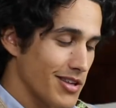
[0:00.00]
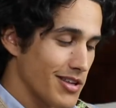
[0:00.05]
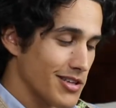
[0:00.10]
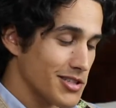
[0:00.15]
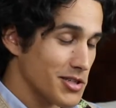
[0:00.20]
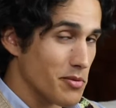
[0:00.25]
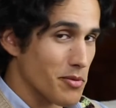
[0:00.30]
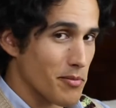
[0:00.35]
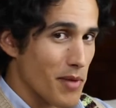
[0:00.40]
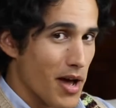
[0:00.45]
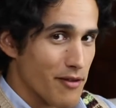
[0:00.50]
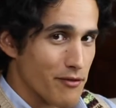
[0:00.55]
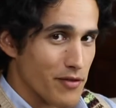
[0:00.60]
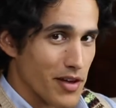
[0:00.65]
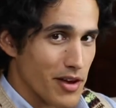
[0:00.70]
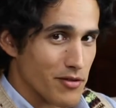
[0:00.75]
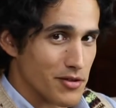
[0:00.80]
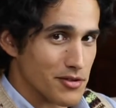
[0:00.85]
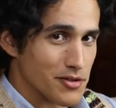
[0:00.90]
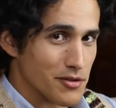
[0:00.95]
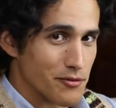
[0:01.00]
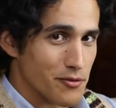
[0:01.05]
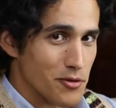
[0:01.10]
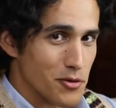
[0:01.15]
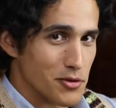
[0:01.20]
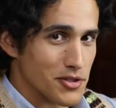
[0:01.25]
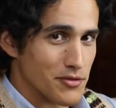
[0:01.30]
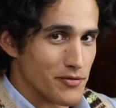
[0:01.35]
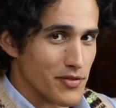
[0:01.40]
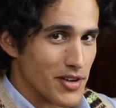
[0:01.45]
Some of my favorites are
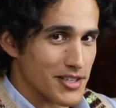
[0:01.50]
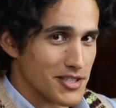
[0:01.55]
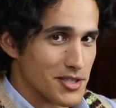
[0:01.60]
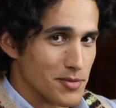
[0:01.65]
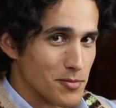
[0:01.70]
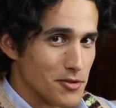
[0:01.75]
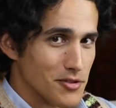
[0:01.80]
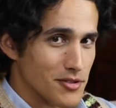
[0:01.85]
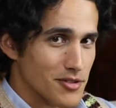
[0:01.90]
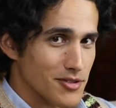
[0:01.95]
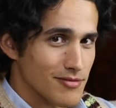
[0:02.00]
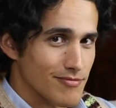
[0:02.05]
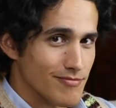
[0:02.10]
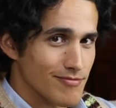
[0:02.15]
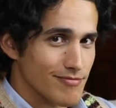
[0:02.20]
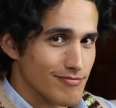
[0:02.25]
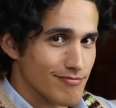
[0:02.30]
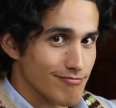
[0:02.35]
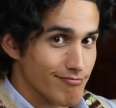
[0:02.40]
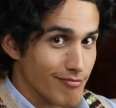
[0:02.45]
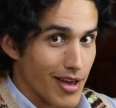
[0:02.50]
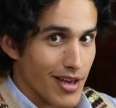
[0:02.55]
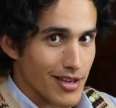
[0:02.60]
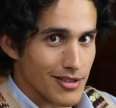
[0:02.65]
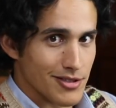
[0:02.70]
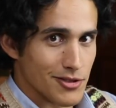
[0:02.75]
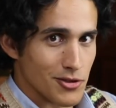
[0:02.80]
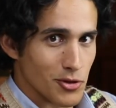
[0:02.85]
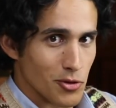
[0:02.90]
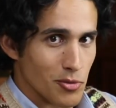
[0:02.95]
fruits and vegetables.
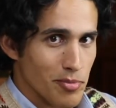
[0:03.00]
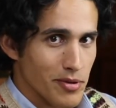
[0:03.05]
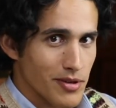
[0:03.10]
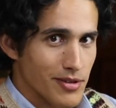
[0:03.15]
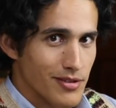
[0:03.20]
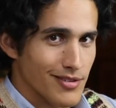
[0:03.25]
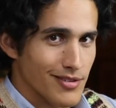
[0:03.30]
And soup.